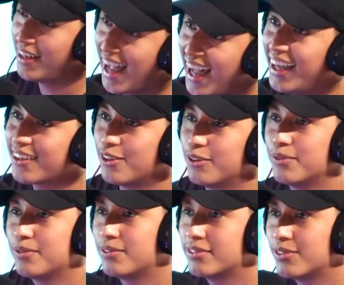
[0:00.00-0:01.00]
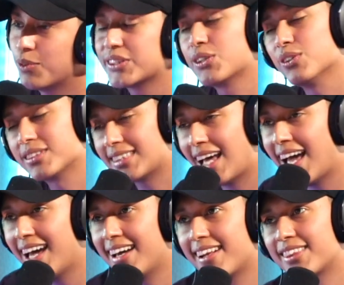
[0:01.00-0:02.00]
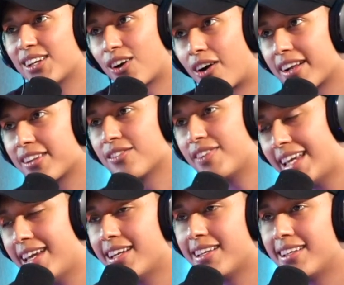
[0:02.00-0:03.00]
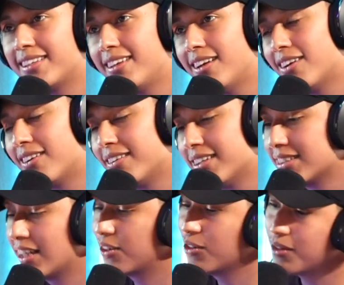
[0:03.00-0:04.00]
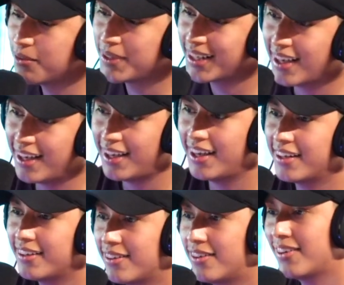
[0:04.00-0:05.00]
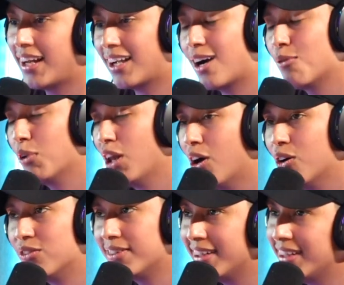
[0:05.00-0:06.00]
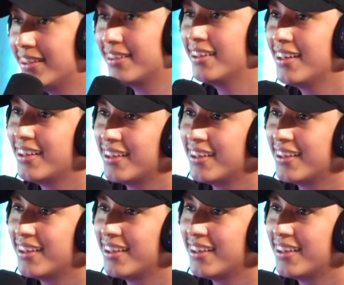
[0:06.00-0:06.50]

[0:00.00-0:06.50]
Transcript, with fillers: Adam was so sad at the Garden of Eden, you know. He's like, oh my God, you know, like I'm lonely.